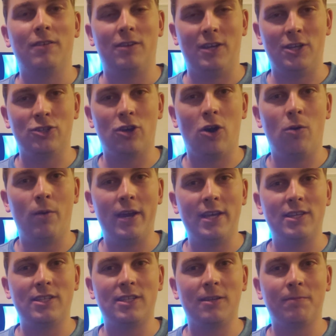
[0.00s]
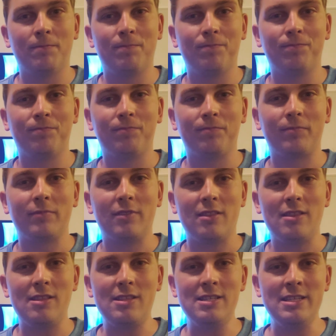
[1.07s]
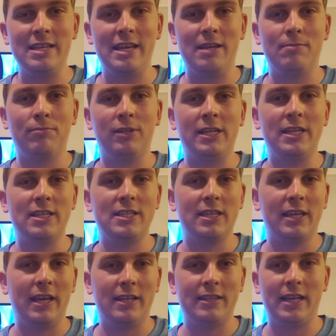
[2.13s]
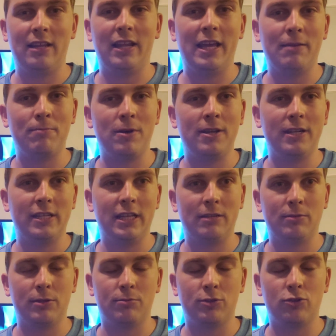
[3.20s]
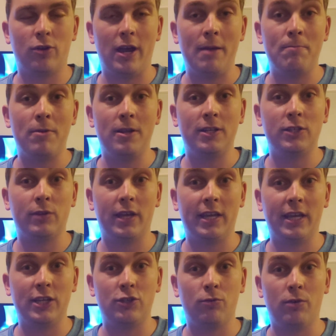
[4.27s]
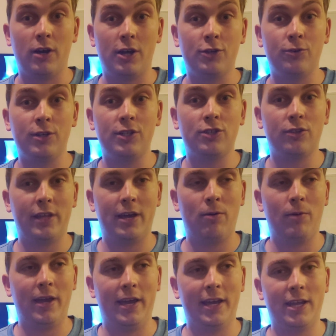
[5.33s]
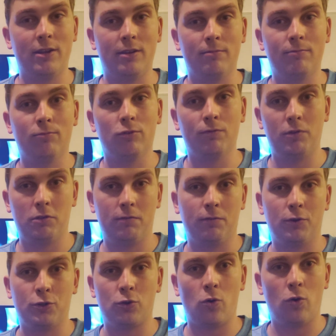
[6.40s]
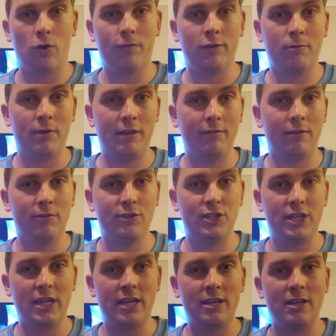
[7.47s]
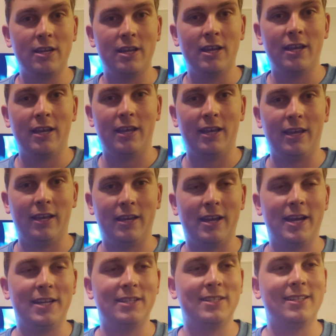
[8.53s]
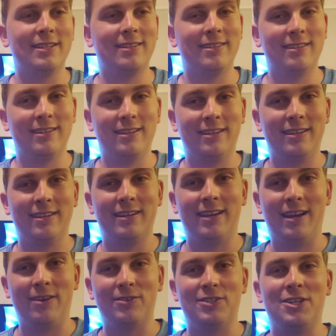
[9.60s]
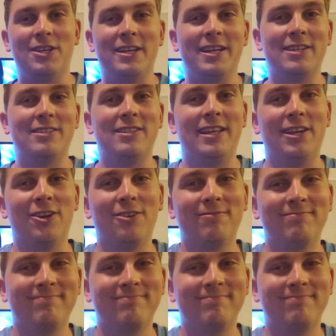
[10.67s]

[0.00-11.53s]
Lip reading: as always. And please hit that like button, hit that subscribe button so I can get to 100, so that way I can review the first horror film I've ever seen. And guys, I will see you guys later.